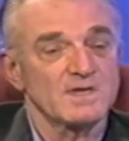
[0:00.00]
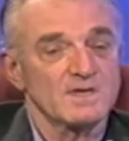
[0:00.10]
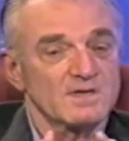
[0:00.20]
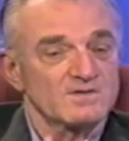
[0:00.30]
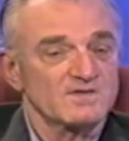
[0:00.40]

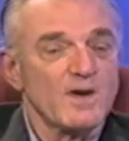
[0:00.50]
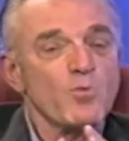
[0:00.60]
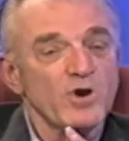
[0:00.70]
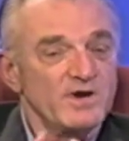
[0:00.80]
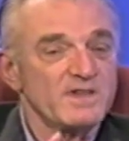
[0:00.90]

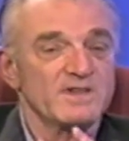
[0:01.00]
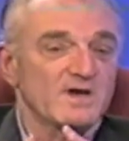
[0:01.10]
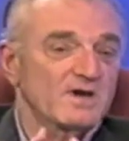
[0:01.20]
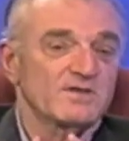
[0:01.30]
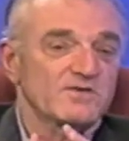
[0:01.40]
somewhere in
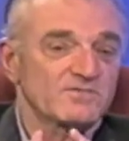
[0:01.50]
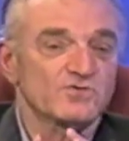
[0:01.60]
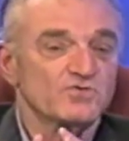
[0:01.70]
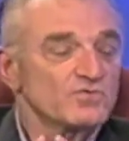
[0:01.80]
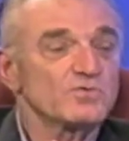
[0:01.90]
there, there's a
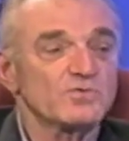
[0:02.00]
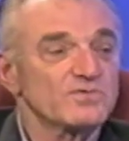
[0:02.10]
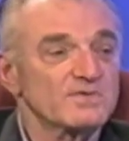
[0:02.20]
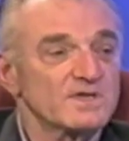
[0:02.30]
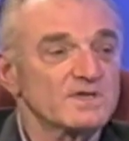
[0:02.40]

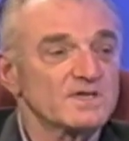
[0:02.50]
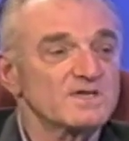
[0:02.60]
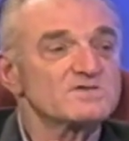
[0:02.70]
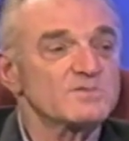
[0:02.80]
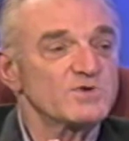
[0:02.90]
truth that
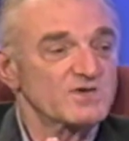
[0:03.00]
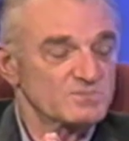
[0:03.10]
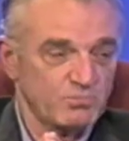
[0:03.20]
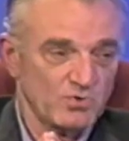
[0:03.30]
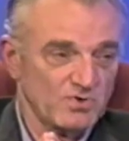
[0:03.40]
needs to be
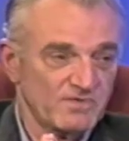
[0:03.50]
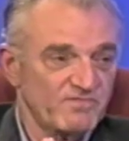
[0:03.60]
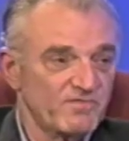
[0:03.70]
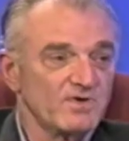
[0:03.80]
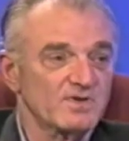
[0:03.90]
explored
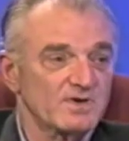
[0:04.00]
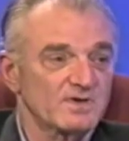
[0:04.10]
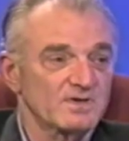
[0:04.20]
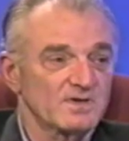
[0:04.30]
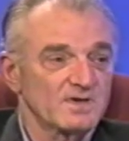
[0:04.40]
further.
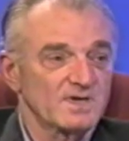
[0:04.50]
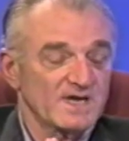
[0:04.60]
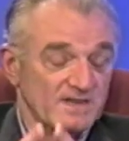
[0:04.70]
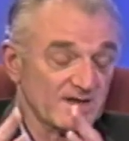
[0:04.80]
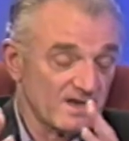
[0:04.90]
And
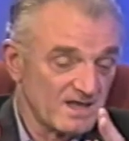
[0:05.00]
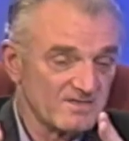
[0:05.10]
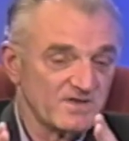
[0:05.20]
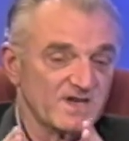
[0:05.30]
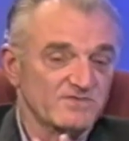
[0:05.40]
I think a lot of
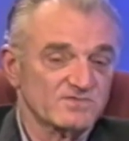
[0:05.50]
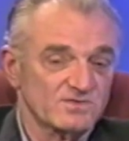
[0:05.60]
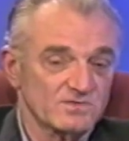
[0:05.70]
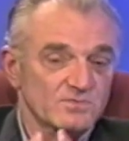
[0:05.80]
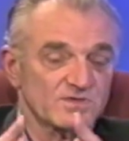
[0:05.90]
it has to
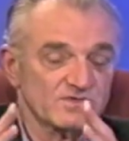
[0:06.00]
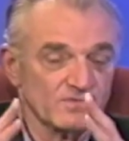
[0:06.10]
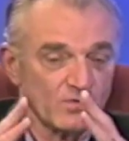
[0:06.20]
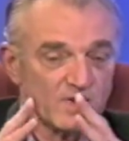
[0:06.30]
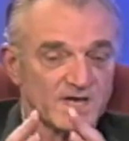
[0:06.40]
do with this
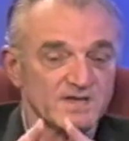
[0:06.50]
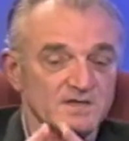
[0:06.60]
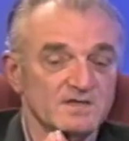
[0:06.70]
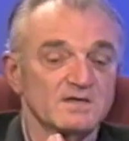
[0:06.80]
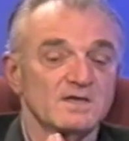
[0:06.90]
whole
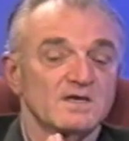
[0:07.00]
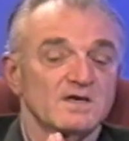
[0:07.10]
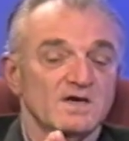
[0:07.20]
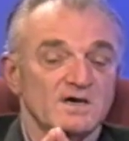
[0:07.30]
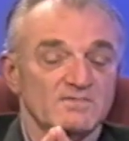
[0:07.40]
idea
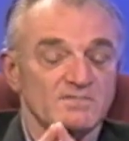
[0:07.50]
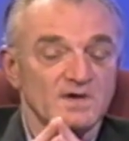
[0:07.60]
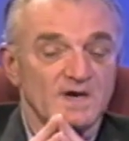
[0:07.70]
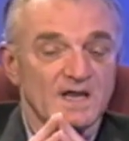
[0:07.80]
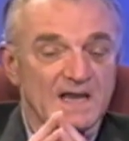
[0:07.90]
of
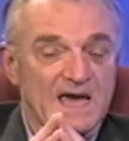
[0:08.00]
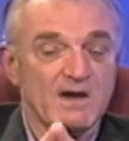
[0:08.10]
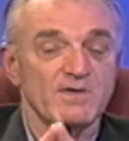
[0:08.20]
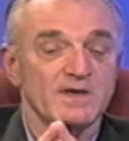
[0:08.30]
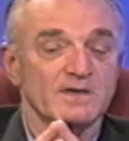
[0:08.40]

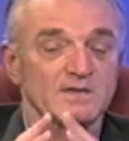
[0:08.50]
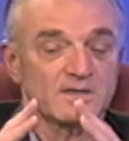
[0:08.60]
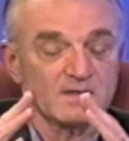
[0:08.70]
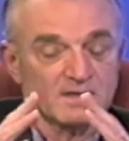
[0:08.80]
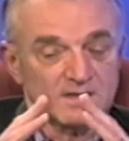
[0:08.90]
allowing
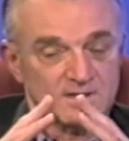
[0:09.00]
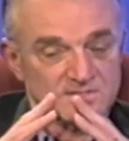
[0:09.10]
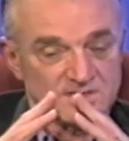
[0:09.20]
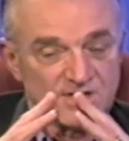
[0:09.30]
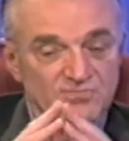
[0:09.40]
a
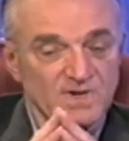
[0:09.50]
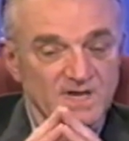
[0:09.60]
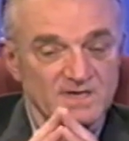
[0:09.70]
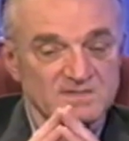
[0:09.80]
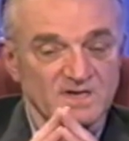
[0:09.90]

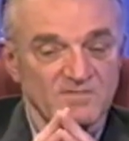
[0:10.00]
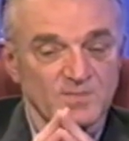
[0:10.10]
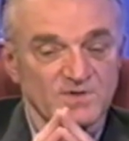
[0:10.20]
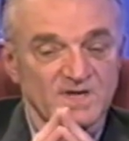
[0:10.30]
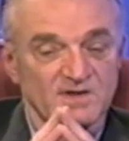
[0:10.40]
centralized
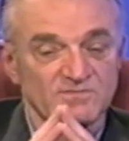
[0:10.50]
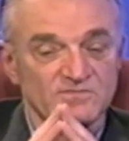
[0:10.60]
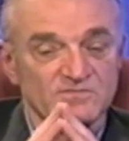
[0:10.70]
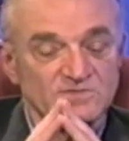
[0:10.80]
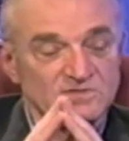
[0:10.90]
government to have
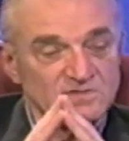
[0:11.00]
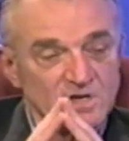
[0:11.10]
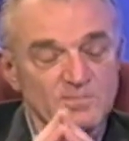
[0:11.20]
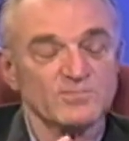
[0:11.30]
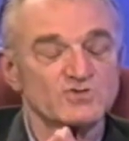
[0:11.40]

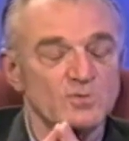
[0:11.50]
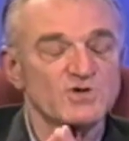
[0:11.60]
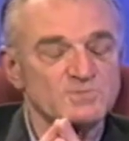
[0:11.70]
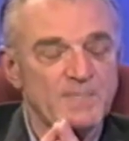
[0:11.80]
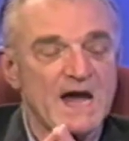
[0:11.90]
so
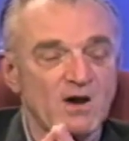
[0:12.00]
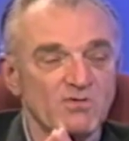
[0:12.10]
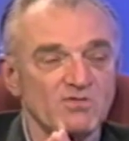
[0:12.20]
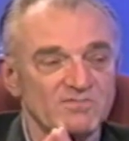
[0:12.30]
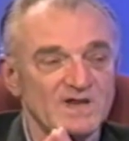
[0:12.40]
much power
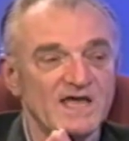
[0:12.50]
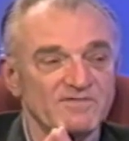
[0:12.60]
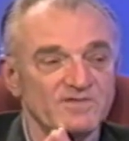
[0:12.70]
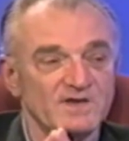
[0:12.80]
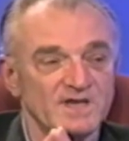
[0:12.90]
over
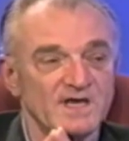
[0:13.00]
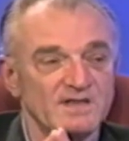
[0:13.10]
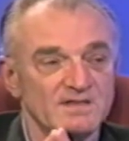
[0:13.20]
life and death